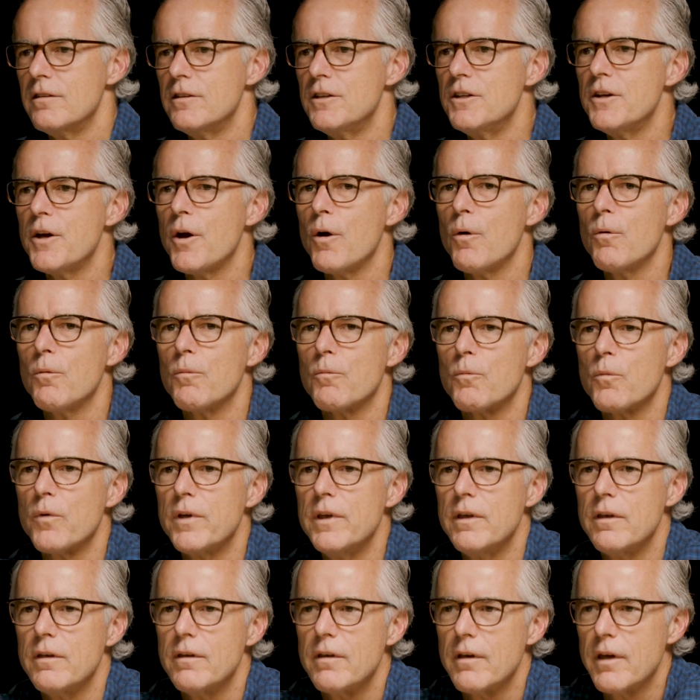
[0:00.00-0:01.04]

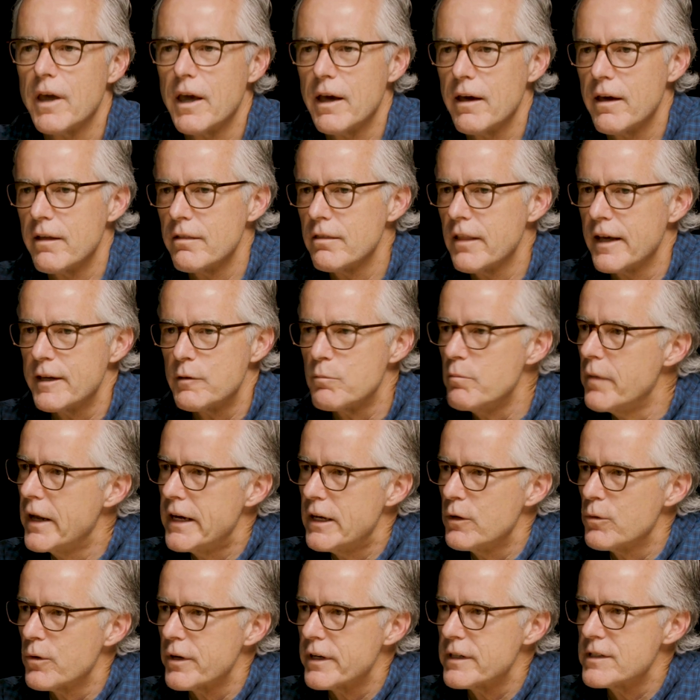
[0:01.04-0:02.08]
We, like
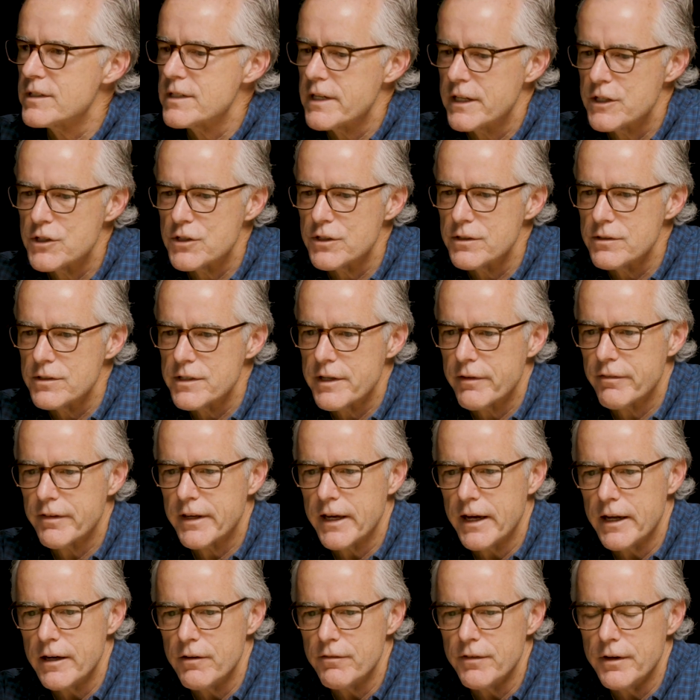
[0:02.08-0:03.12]
many organizations, have
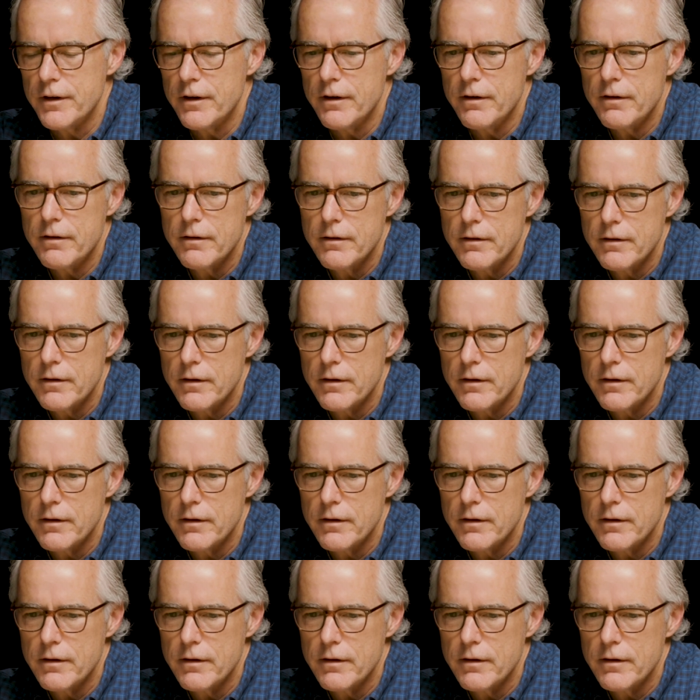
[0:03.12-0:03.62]
kind of a